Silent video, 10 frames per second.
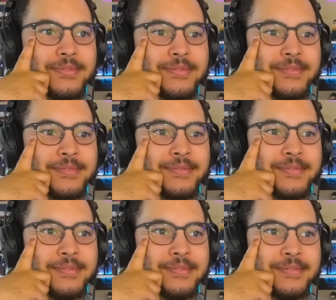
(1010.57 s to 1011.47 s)

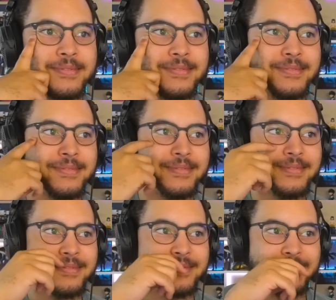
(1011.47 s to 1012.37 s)
(silence)